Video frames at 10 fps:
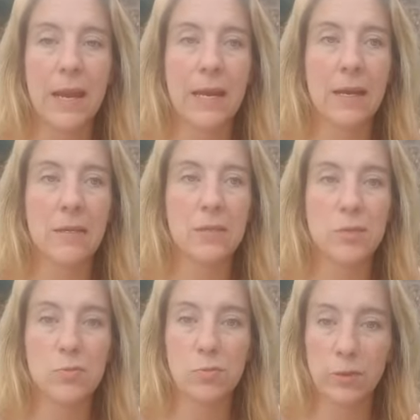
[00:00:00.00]

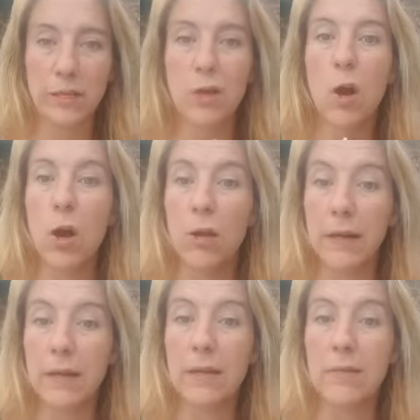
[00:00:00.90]
and really call
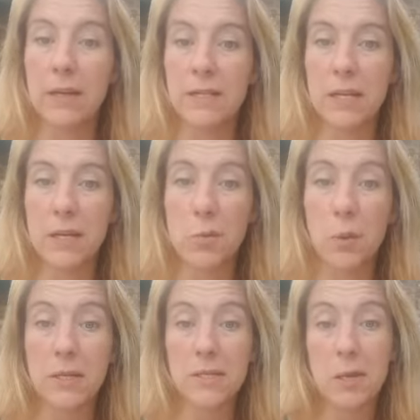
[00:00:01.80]
in the things that you
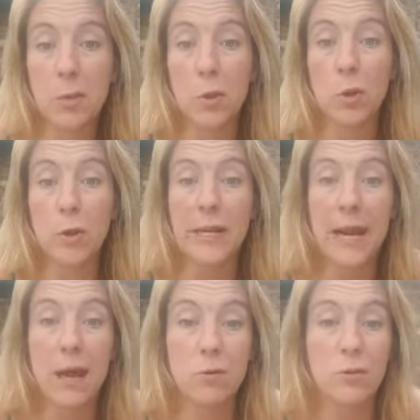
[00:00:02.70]
want. So learning
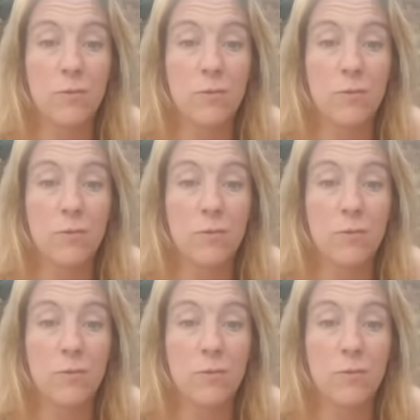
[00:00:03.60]
how